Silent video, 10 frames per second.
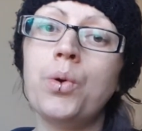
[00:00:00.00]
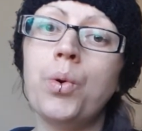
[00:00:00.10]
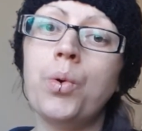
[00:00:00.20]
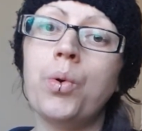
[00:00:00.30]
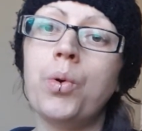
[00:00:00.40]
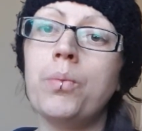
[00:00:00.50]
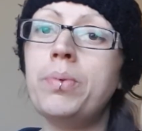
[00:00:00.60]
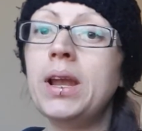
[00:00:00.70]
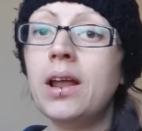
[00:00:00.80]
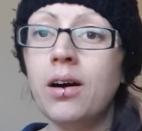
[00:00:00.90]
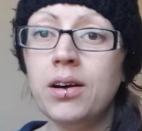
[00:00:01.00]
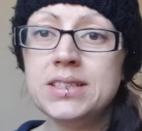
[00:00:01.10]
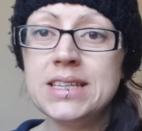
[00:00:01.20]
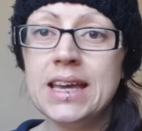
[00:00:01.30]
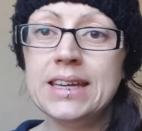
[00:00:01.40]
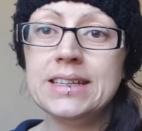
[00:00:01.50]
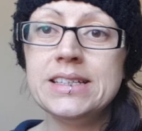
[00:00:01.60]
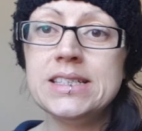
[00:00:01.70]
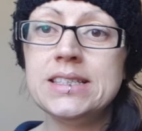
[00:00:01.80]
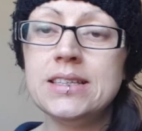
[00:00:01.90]
or
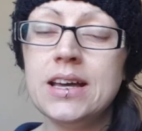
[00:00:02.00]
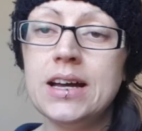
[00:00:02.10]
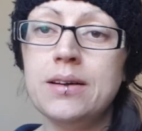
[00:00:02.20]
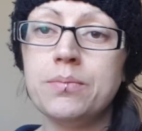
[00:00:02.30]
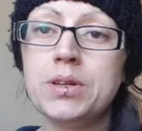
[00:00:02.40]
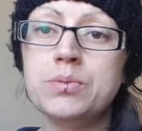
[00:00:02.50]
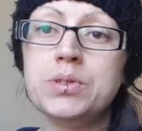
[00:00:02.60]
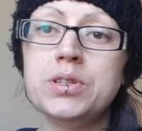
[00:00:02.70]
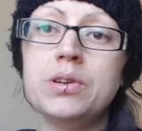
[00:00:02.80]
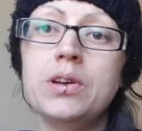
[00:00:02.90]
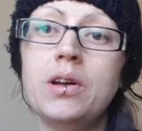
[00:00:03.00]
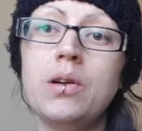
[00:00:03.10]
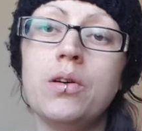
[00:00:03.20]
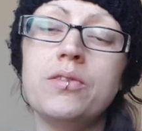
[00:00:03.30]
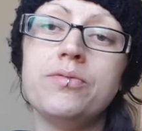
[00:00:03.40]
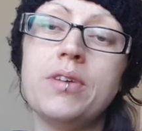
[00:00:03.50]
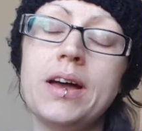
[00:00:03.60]
Pilates, because we do a lot of